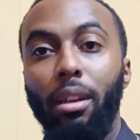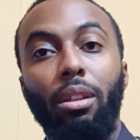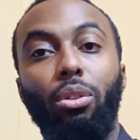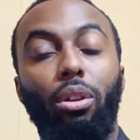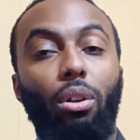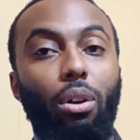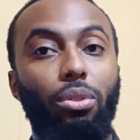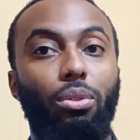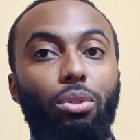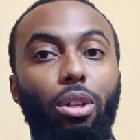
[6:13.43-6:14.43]
You can
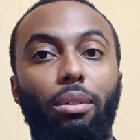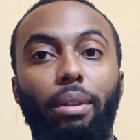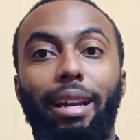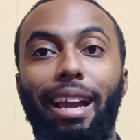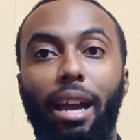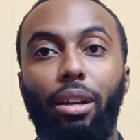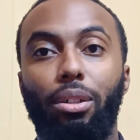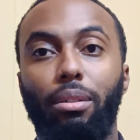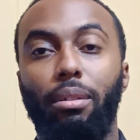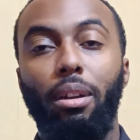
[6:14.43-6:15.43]
also generate
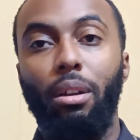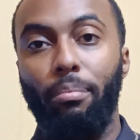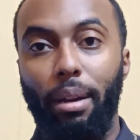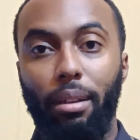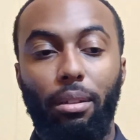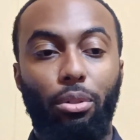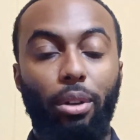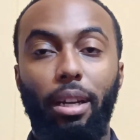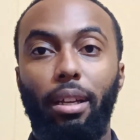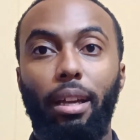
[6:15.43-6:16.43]
action by
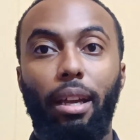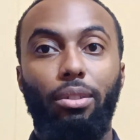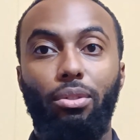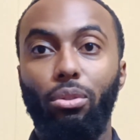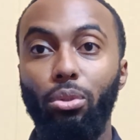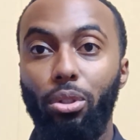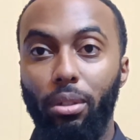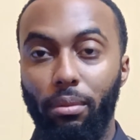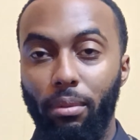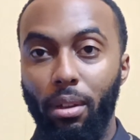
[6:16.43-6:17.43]
creating a
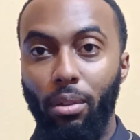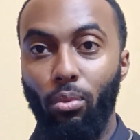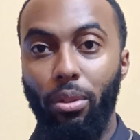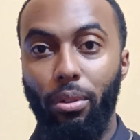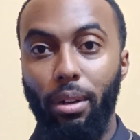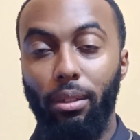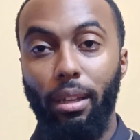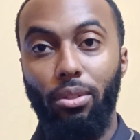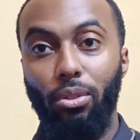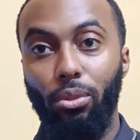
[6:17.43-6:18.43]
solution. Whether or not
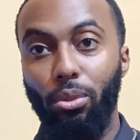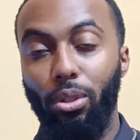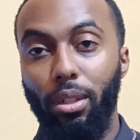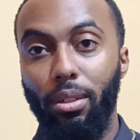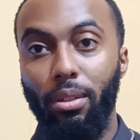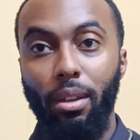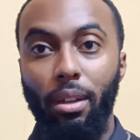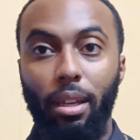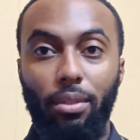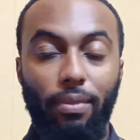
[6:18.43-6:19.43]
that solution is
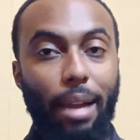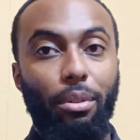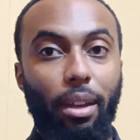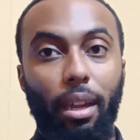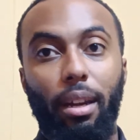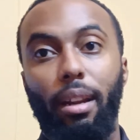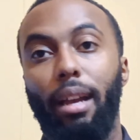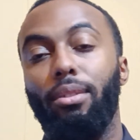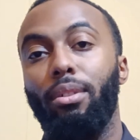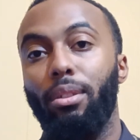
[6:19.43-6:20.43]
as fabricated
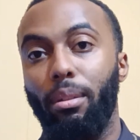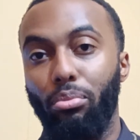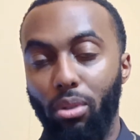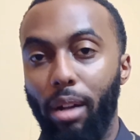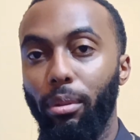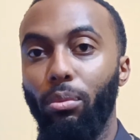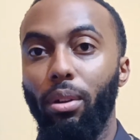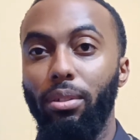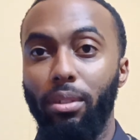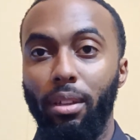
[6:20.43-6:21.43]
as the problem
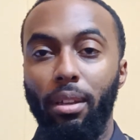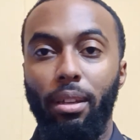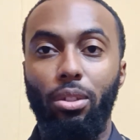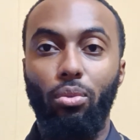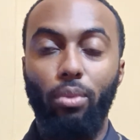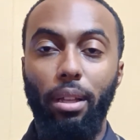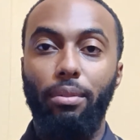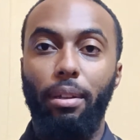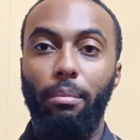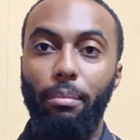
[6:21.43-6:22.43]
was is
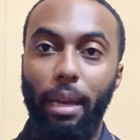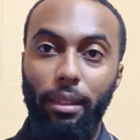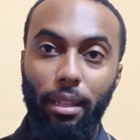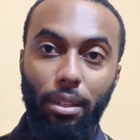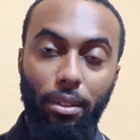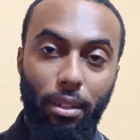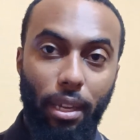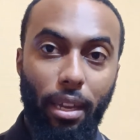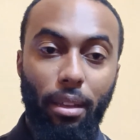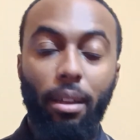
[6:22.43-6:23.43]
irrelevant. At the end of the
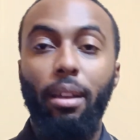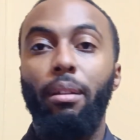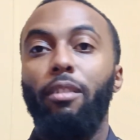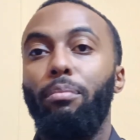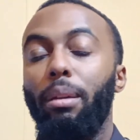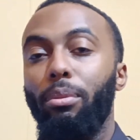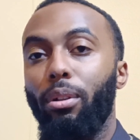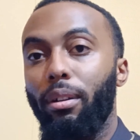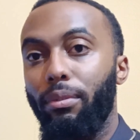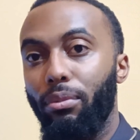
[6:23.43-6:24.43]
day, if
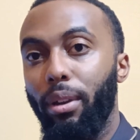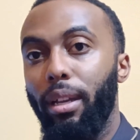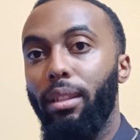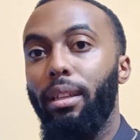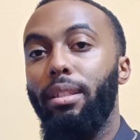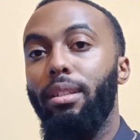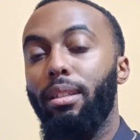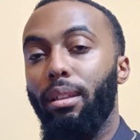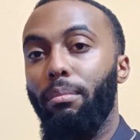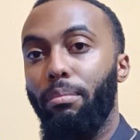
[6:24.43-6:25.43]
people are afraid and they see
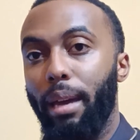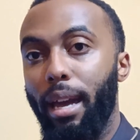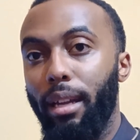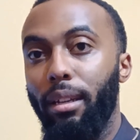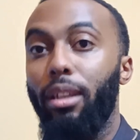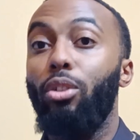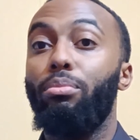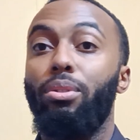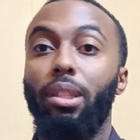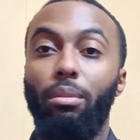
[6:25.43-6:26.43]
something bad and you
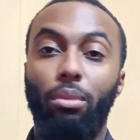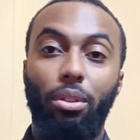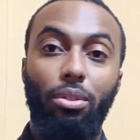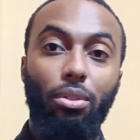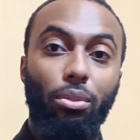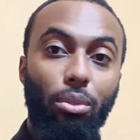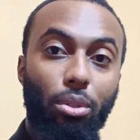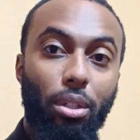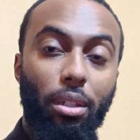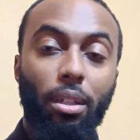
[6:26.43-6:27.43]
present them with a
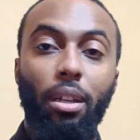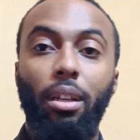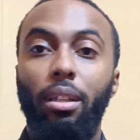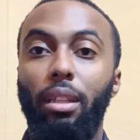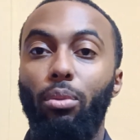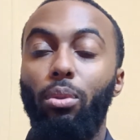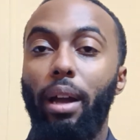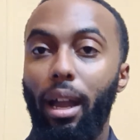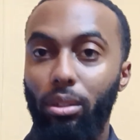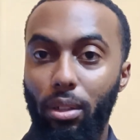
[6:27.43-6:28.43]
solution, they
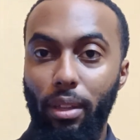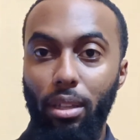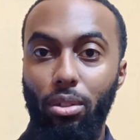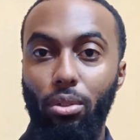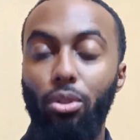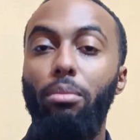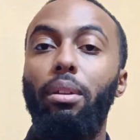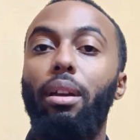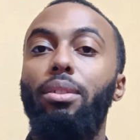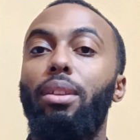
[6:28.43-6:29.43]
will act on that solution
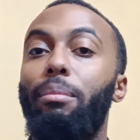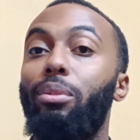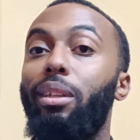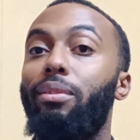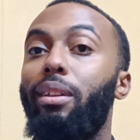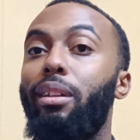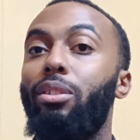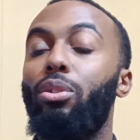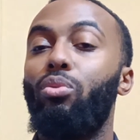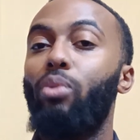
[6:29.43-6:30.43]
because they believe that it
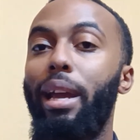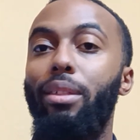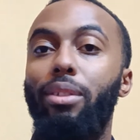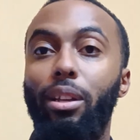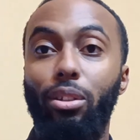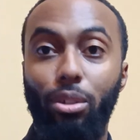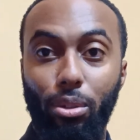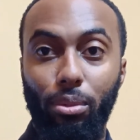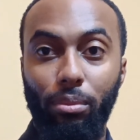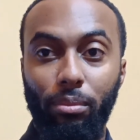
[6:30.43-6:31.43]
is the right thing to do.